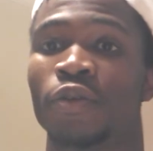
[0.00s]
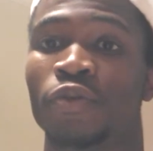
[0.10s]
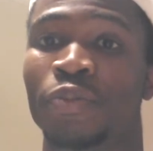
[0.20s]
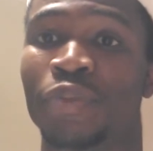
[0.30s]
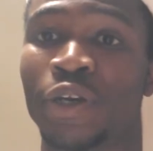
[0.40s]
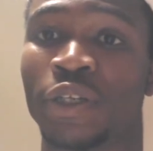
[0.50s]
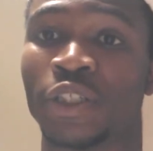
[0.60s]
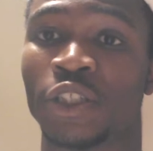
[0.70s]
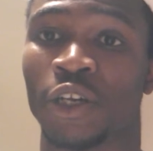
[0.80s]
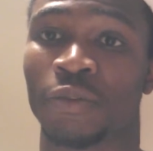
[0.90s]
we barely
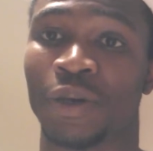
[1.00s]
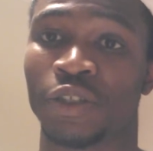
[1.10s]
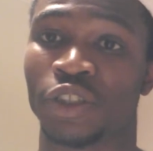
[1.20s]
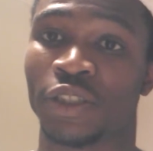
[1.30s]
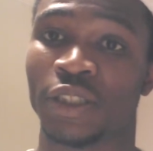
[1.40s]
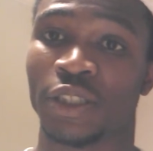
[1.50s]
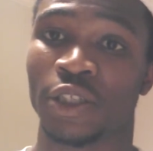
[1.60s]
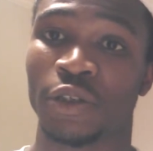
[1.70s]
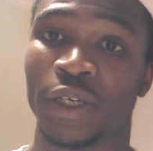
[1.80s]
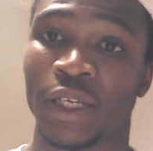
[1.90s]
talk about Jesus, and
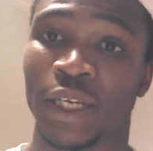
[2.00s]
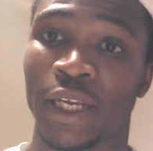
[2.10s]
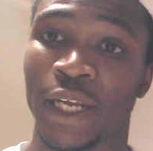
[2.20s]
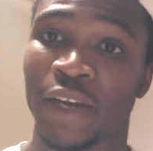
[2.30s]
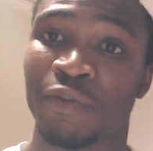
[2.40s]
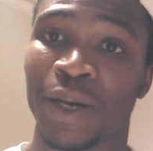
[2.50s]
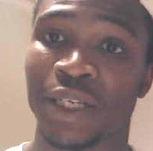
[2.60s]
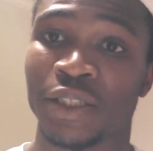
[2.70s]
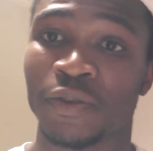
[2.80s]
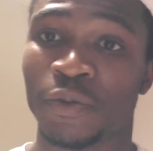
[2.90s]

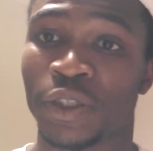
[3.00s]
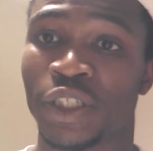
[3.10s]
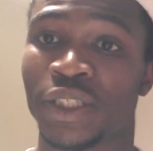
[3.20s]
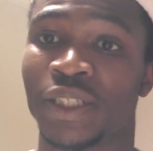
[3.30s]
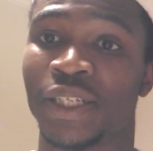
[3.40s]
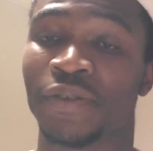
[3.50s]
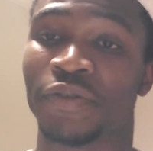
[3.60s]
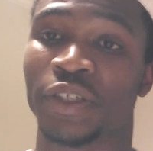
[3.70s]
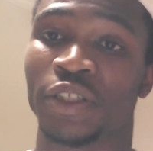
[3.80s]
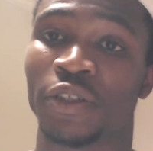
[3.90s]
everybody we're just
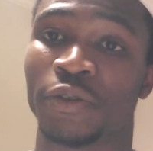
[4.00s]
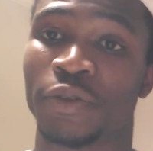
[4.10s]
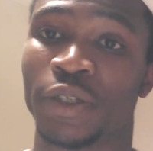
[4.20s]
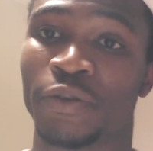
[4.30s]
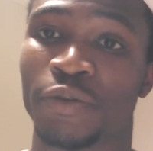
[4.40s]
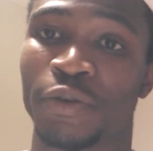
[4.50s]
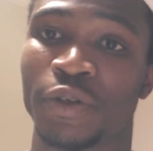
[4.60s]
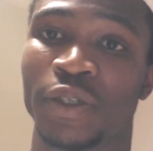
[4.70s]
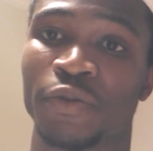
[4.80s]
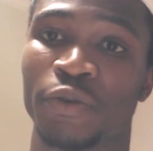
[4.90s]
different. We
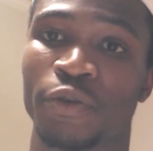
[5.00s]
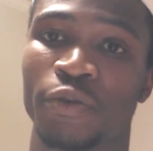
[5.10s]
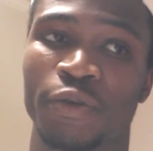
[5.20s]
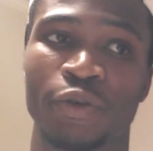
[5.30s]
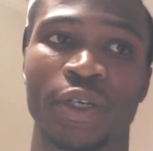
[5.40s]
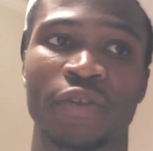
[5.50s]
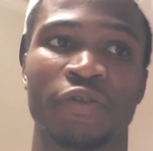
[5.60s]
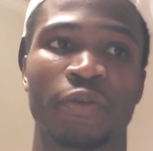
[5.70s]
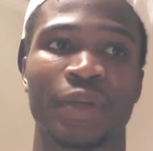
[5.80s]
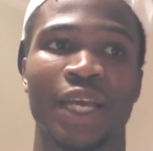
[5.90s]
were
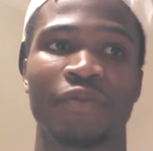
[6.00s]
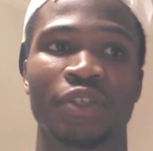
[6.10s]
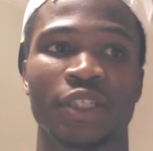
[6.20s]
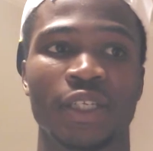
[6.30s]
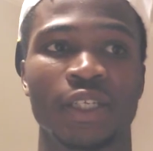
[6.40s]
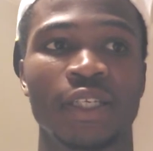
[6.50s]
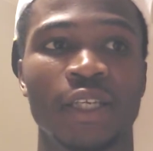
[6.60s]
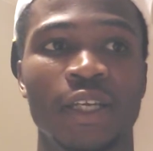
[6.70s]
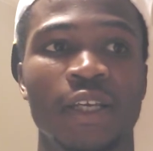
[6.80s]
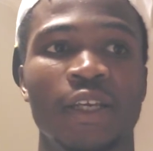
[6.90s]
different from the average
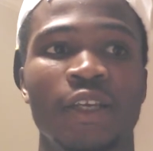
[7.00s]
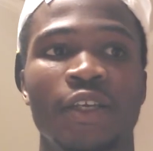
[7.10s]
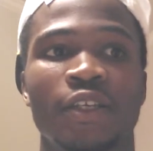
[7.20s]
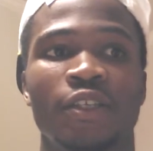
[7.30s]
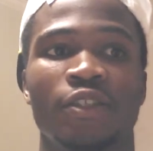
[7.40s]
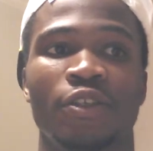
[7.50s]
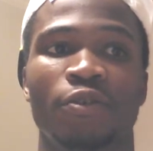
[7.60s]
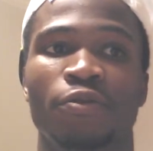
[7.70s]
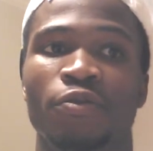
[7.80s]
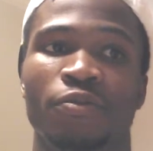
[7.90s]
kid.
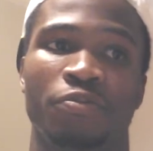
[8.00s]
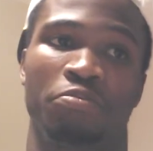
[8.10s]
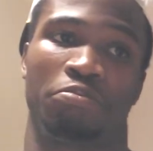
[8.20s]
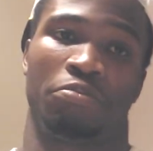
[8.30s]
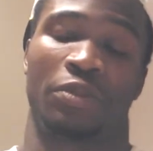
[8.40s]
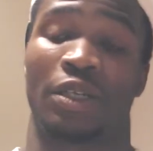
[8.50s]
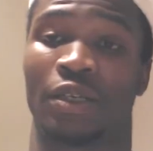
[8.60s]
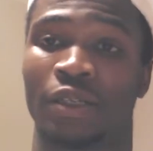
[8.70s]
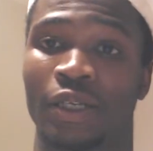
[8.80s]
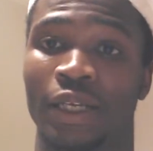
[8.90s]
So,
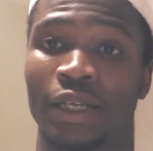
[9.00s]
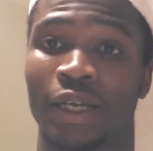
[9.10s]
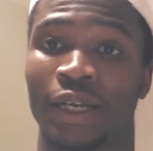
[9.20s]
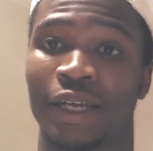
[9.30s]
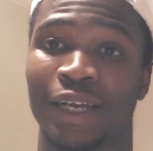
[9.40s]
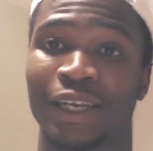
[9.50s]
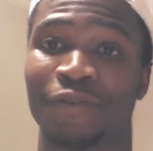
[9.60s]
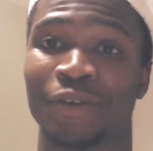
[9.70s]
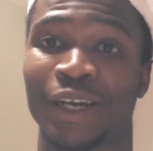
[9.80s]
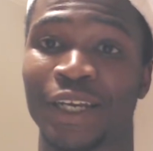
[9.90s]
I
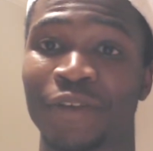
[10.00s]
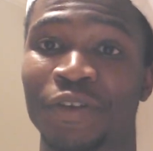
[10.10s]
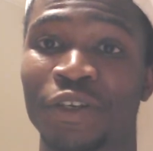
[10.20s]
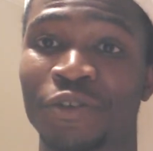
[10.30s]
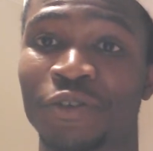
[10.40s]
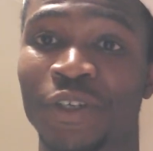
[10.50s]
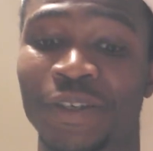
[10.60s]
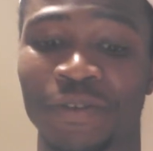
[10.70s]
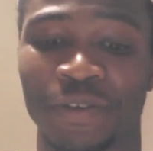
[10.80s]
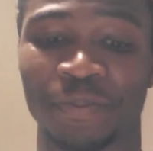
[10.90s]
never knew if